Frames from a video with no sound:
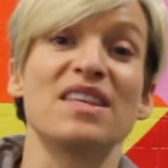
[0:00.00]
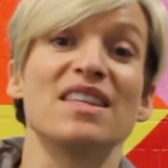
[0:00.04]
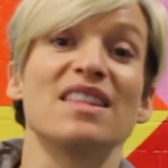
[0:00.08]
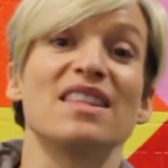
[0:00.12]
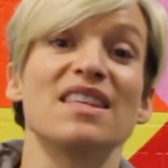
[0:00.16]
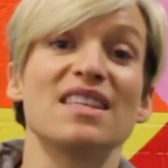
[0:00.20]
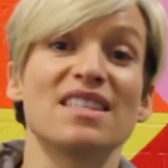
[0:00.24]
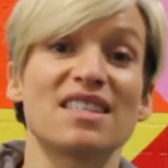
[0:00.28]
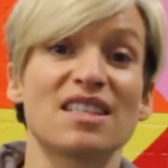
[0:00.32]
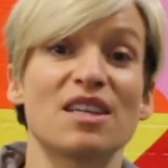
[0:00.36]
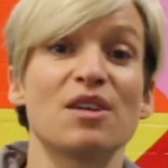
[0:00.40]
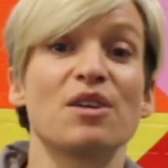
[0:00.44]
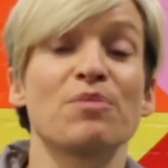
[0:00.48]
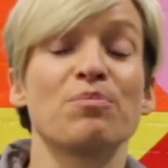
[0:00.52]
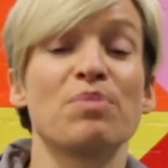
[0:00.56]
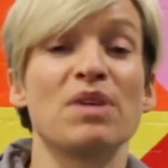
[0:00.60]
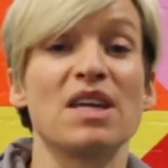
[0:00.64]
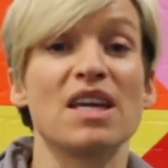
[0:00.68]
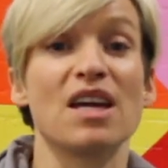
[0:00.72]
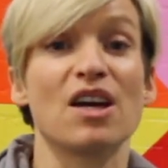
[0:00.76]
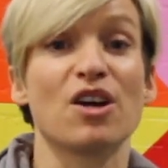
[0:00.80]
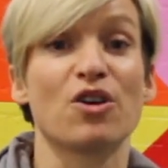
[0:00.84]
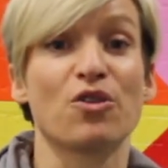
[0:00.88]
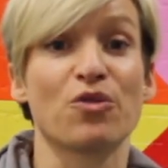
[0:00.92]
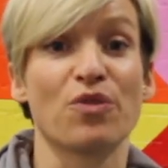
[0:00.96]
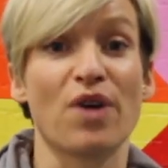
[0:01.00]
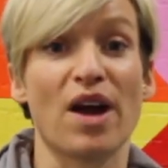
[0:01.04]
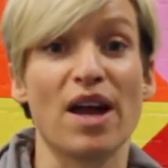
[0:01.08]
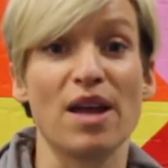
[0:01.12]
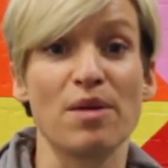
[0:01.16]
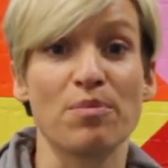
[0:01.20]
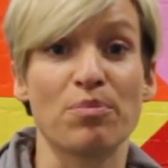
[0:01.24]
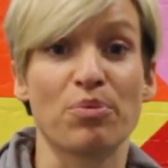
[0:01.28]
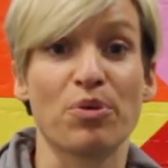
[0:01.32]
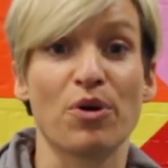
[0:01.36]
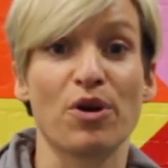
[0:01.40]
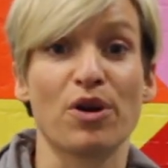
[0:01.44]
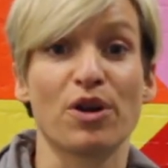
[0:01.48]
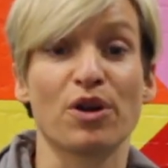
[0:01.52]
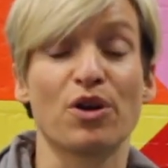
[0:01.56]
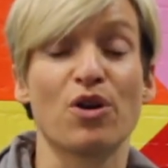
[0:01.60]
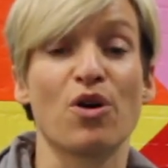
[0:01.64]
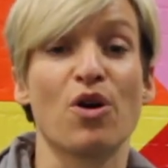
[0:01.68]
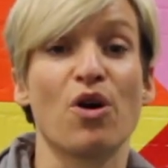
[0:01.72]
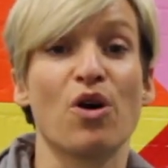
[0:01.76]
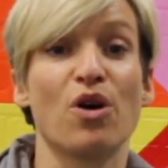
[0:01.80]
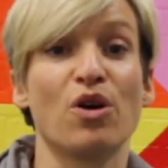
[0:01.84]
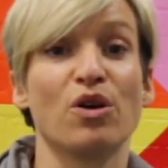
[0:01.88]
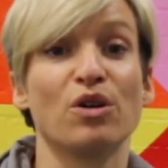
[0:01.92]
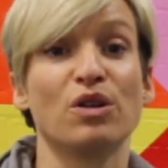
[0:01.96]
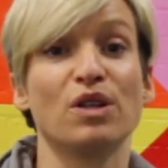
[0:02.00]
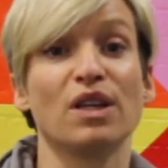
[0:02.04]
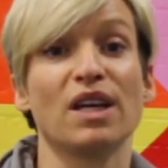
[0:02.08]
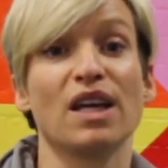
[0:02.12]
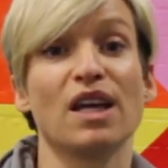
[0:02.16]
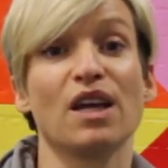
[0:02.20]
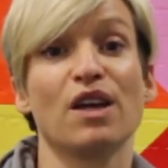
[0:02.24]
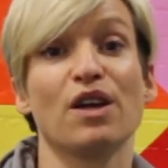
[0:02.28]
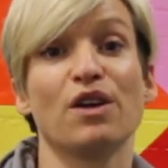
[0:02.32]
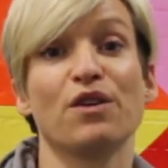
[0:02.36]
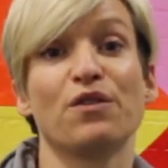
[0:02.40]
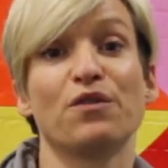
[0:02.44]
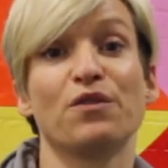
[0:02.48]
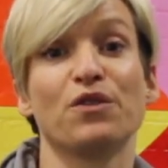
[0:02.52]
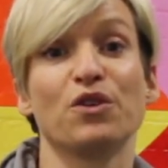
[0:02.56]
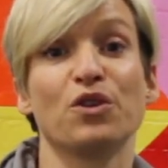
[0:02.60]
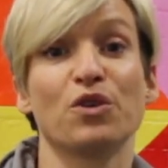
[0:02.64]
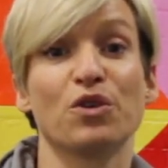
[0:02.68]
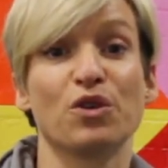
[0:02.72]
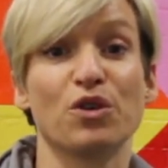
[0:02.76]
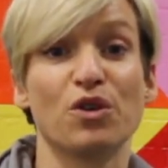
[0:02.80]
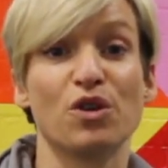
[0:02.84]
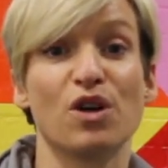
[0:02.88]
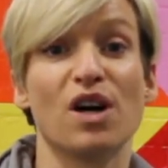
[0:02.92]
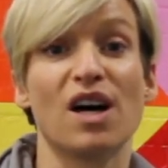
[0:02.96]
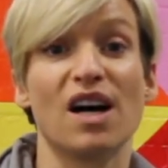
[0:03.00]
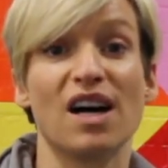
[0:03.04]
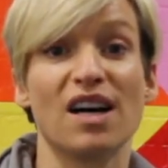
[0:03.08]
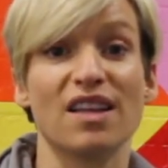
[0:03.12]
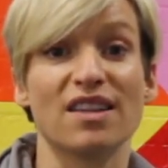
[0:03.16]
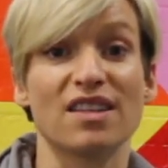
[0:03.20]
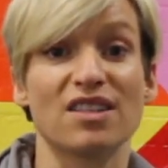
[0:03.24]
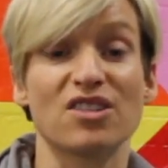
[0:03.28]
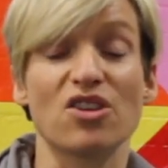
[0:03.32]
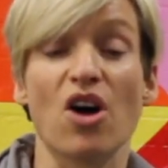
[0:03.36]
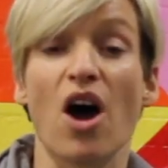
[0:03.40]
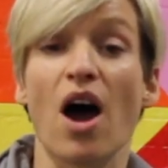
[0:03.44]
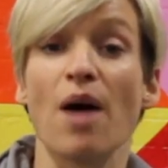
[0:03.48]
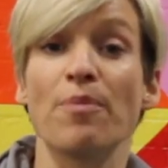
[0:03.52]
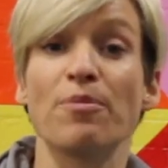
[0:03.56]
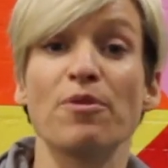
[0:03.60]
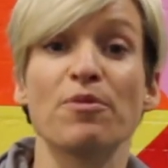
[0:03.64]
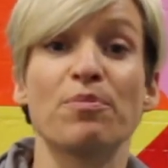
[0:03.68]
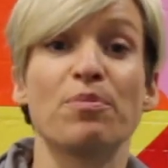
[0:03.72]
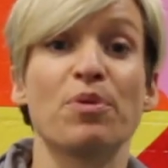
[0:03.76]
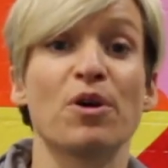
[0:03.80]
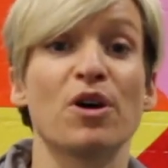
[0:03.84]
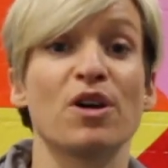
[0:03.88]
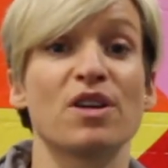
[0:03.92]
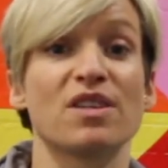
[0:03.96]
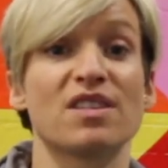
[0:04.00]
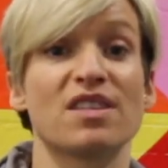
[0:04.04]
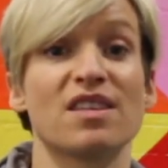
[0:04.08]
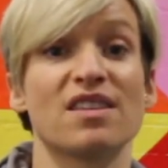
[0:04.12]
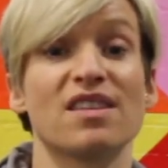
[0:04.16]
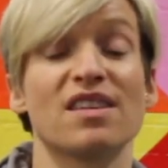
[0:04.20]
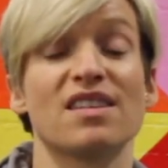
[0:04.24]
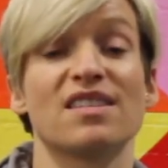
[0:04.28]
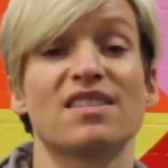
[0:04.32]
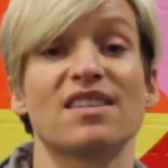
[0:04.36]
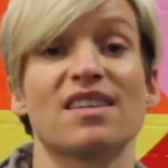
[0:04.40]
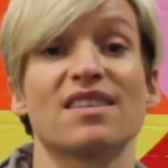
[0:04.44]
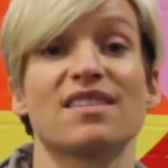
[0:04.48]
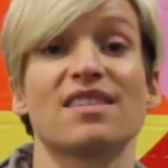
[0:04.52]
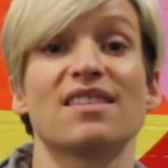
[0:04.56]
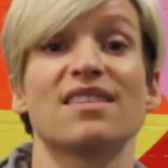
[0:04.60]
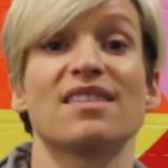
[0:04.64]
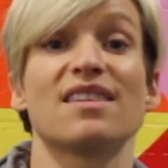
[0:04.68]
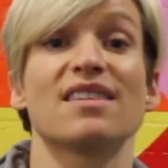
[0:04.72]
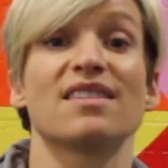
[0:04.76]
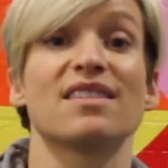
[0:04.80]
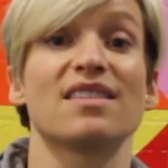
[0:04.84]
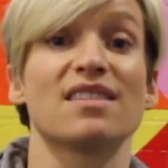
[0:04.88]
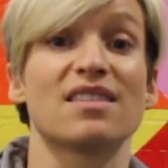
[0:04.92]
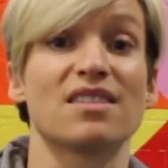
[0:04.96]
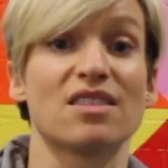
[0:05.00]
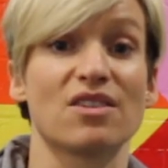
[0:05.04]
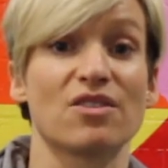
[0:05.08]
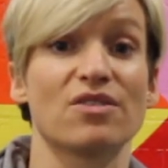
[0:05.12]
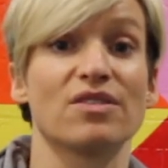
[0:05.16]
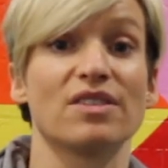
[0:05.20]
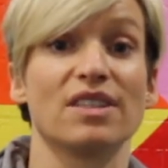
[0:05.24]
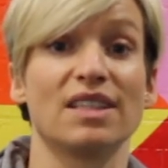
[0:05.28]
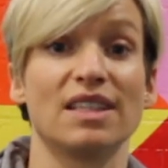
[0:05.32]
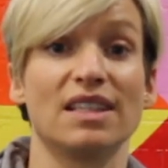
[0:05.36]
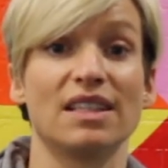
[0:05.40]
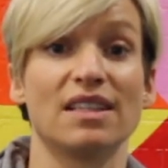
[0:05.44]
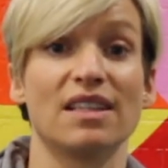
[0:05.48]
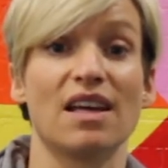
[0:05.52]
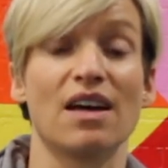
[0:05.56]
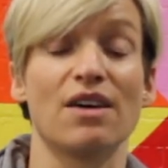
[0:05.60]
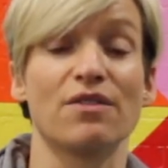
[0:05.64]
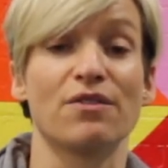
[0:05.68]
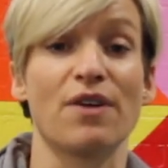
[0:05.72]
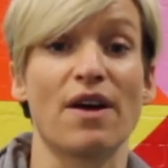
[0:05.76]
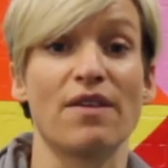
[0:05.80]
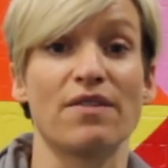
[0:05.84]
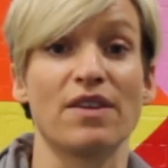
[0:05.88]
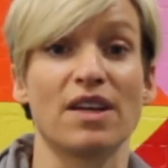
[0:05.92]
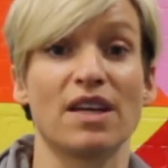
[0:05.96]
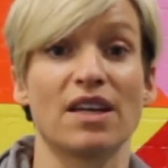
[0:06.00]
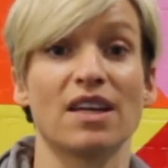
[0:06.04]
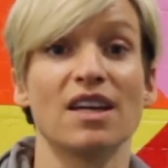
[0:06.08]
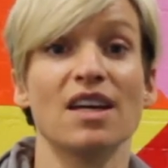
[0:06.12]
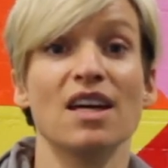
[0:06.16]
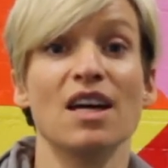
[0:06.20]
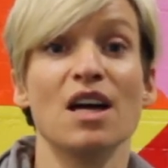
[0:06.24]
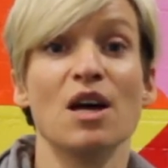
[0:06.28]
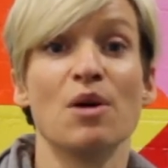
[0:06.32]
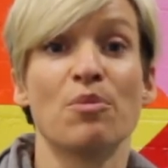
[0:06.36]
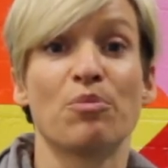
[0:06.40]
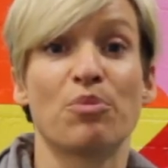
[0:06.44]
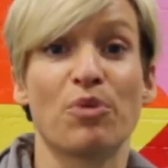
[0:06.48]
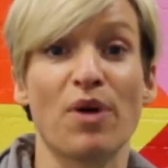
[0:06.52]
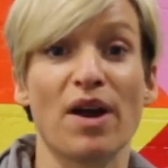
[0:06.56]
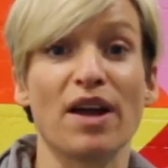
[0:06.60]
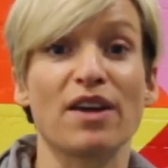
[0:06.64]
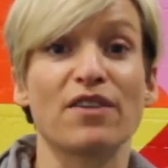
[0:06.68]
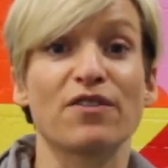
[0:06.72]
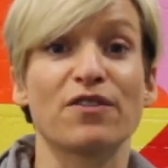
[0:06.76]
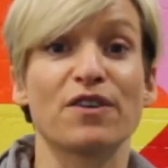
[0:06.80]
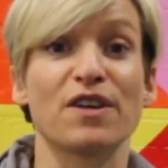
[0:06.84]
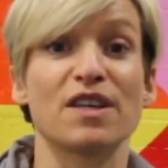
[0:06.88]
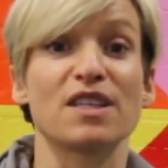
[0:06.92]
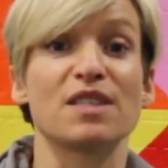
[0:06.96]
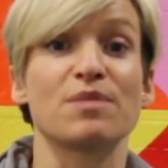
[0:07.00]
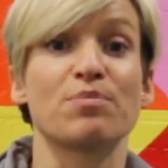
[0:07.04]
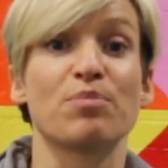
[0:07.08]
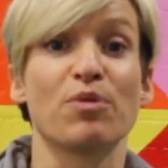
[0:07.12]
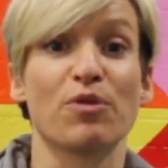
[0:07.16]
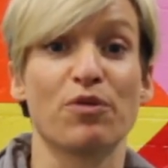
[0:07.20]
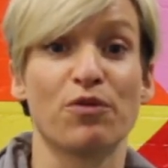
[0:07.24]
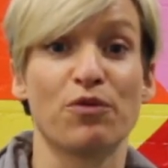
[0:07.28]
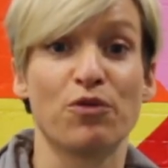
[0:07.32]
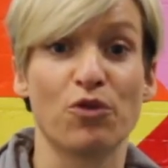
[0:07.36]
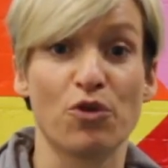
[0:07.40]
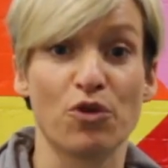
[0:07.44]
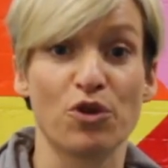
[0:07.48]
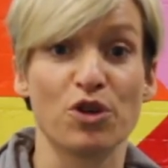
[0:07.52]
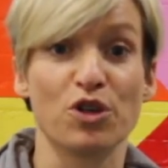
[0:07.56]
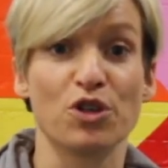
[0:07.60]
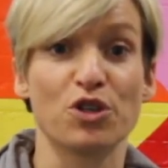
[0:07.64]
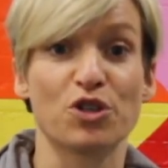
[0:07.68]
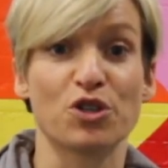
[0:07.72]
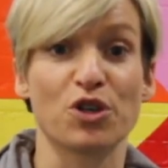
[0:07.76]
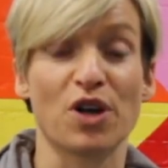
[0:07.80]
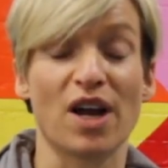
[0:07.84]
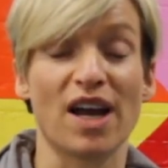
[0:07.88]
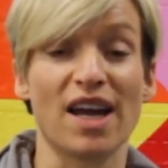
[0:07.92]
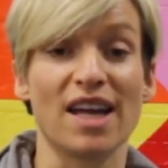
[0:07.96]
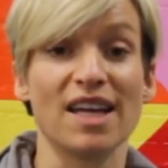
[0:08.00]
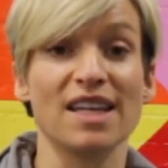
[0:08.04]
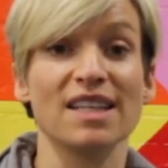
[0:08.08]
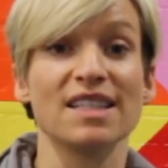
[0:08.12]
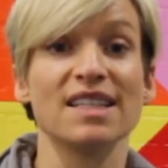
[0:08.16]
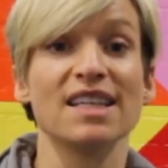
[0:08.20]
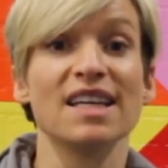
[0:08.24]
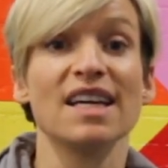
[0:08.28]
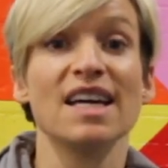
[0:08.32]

This can be a great protocol if you're the type of person that doesn't necessarily love having breakfast before you train.